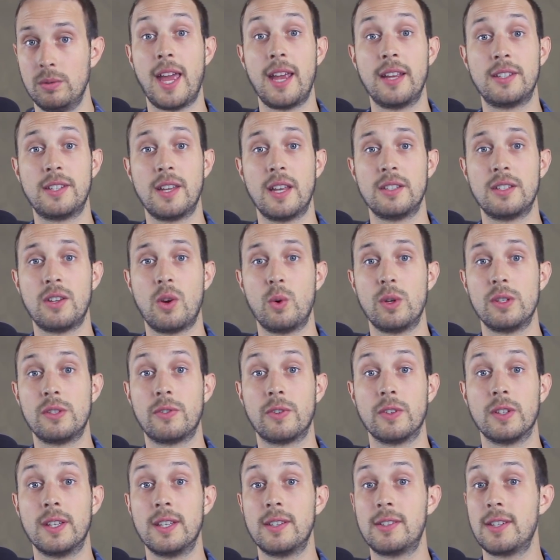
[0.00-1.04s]
Thanks as always
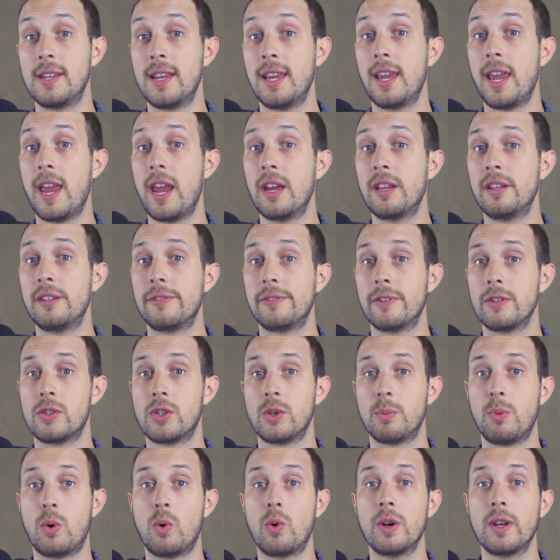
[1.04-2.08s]
for listening and for
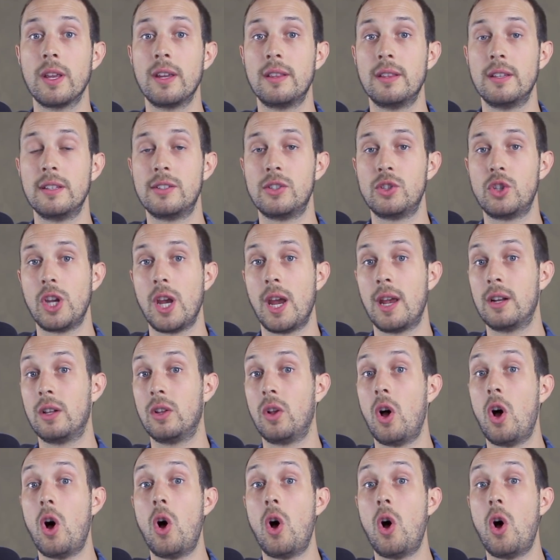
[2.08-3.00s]
supporting this channel.